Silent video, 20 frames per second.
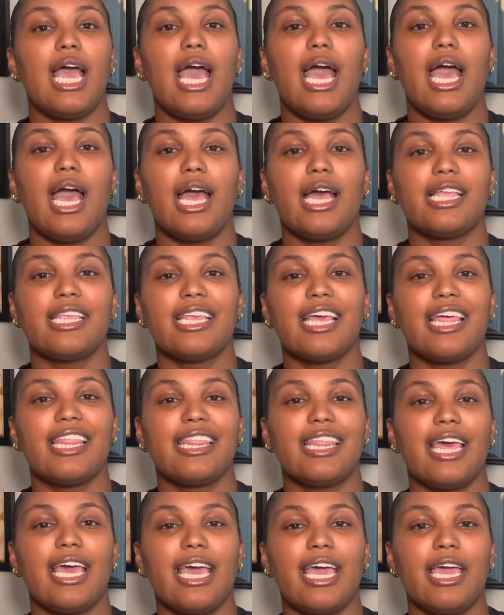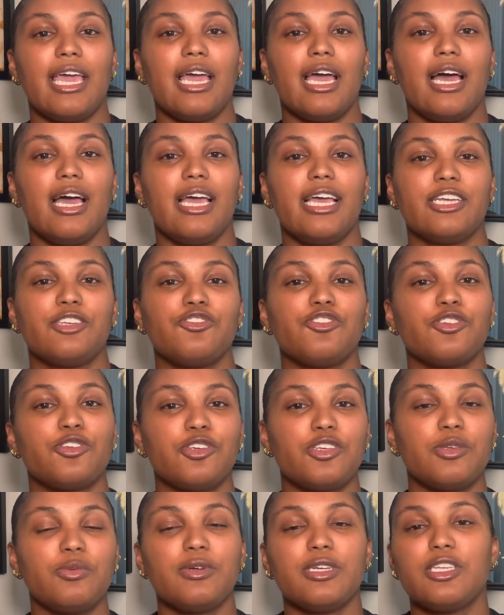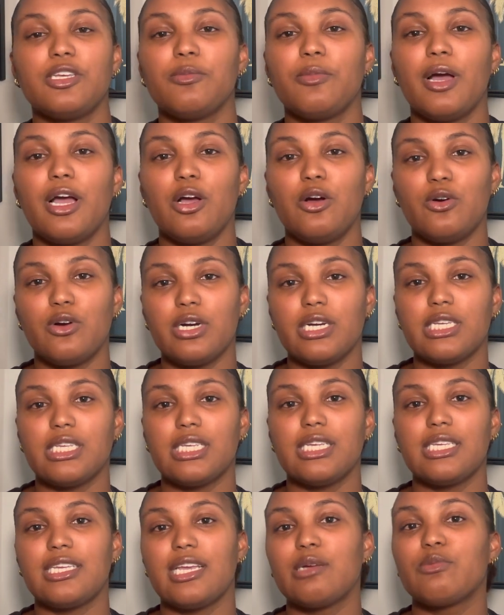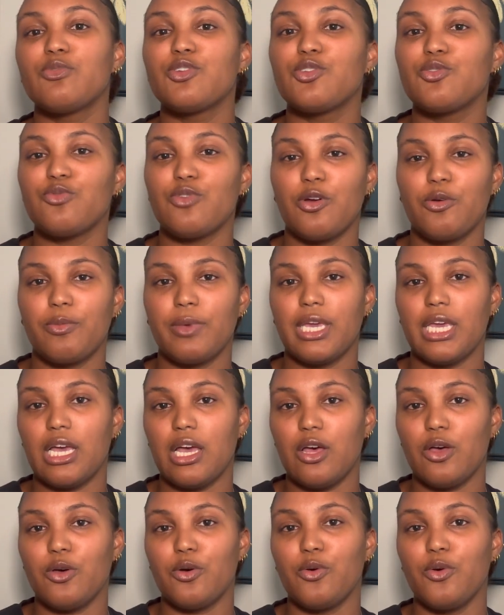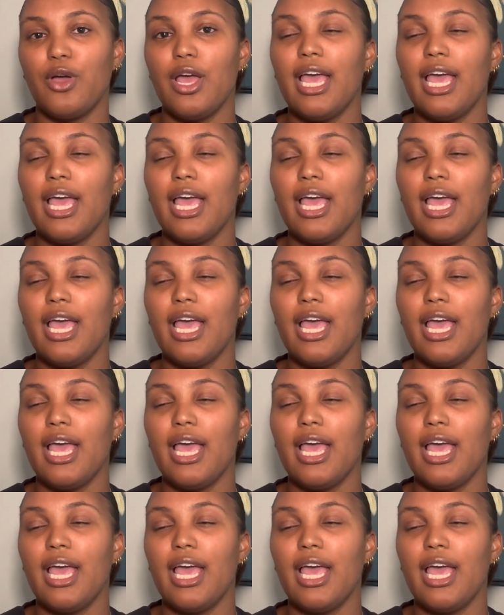and they introduced me to my horse. His name was Romeo,